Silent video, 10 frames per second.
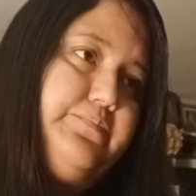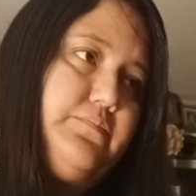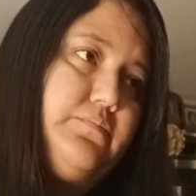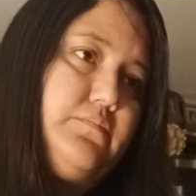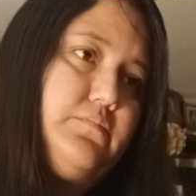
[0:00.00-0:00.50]

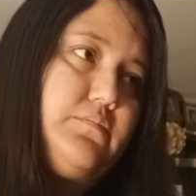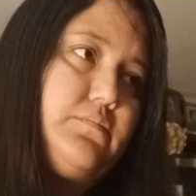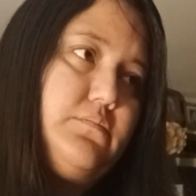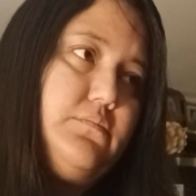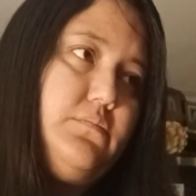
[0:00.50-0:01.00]

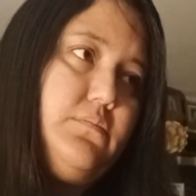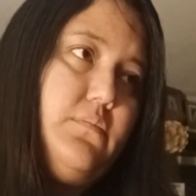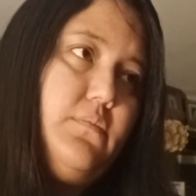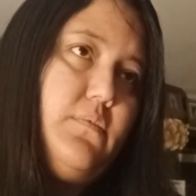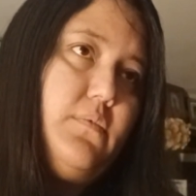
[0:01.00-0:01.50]

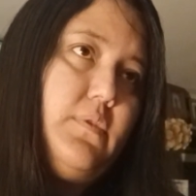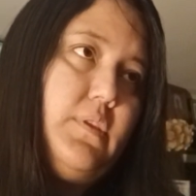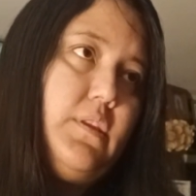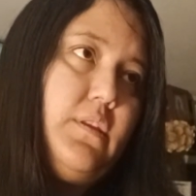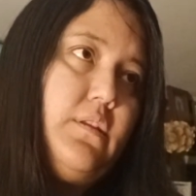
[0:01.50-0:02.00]
[no speech]